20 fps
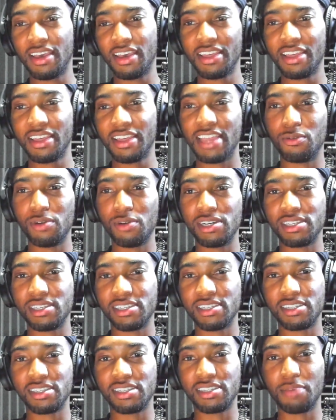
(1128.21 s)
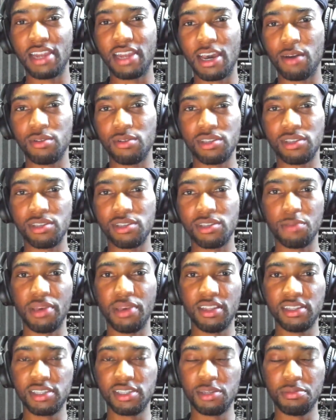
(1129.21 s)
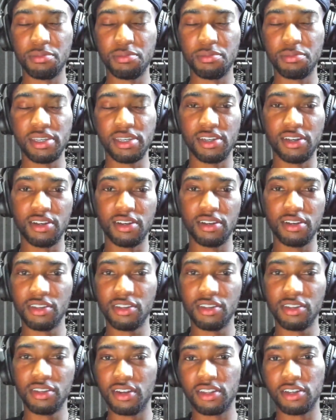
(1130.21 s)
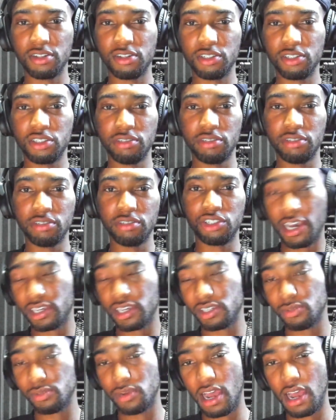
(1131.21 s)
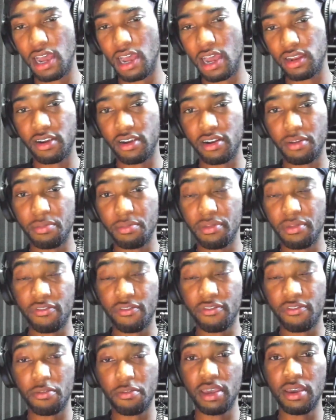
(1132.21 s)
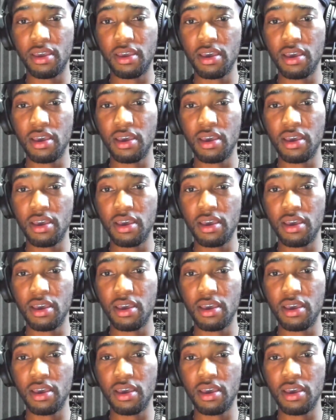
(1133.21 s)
that wasn't something that was appealing to me. So, those 3 tracks were out of there for me.